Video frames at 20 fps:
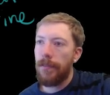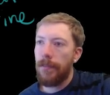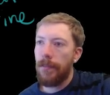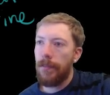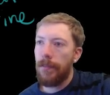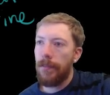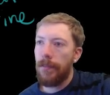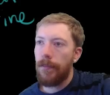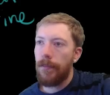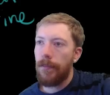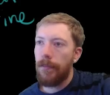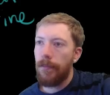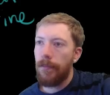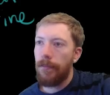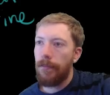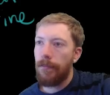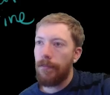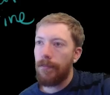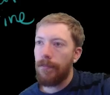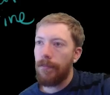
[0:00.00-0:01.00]

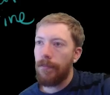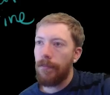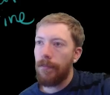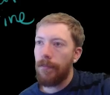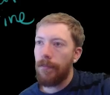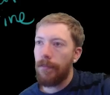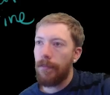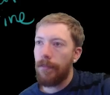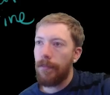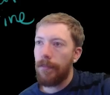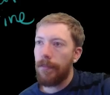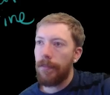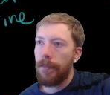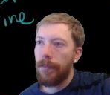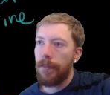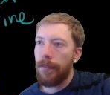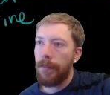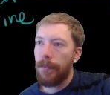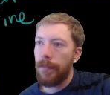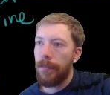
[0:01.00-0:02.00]

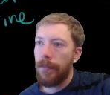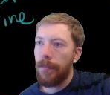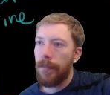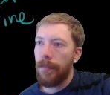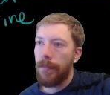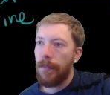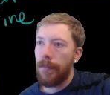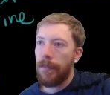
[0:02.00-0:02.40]
Nobody speaks.